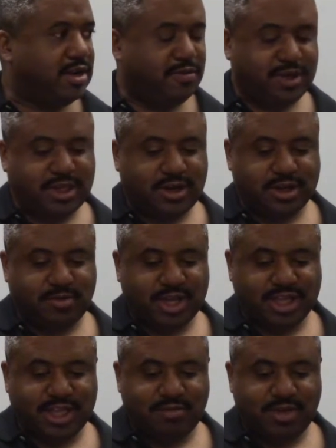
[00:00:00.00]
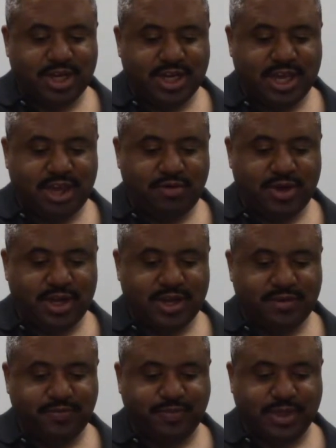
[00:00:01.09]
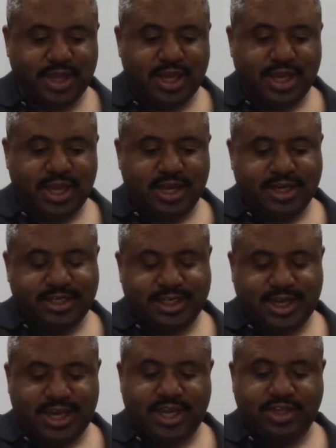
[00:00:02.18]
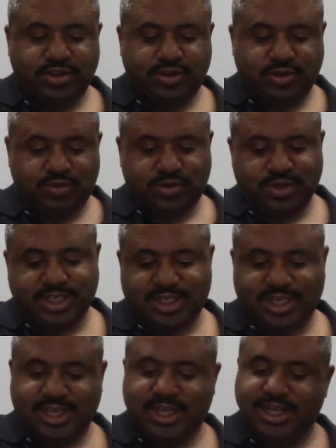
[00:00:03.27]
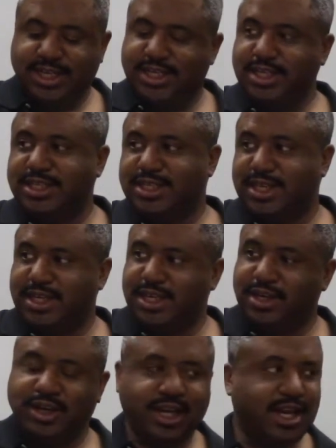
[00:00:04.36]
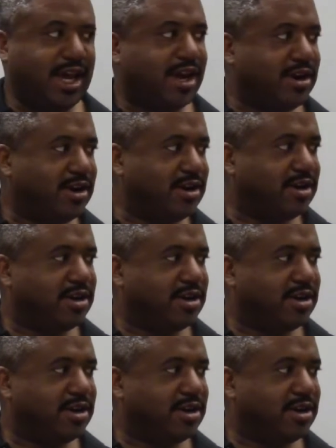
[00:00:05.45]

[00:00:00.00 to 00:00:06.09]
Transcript: We talked about that being a gateway. And they said angels were ascending and descending on the ladder.